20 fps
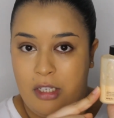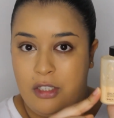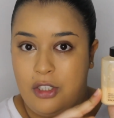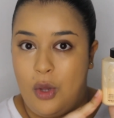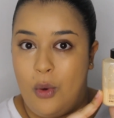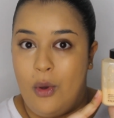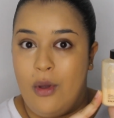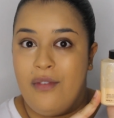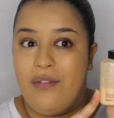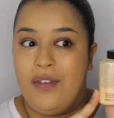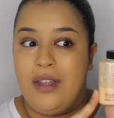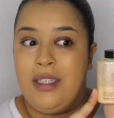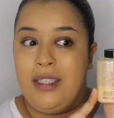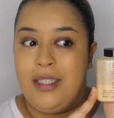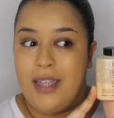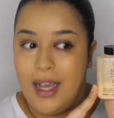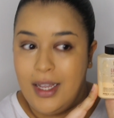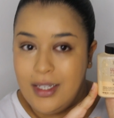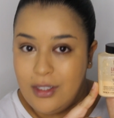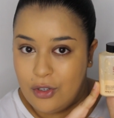So if it
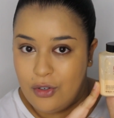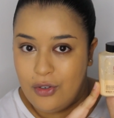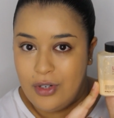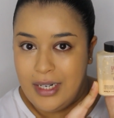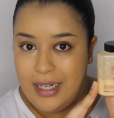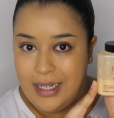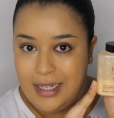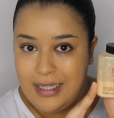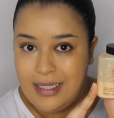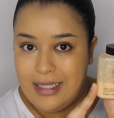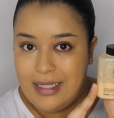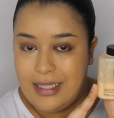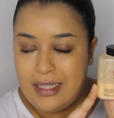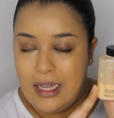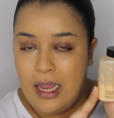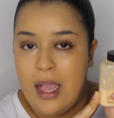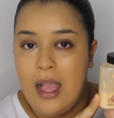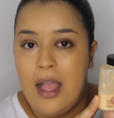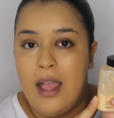does crease,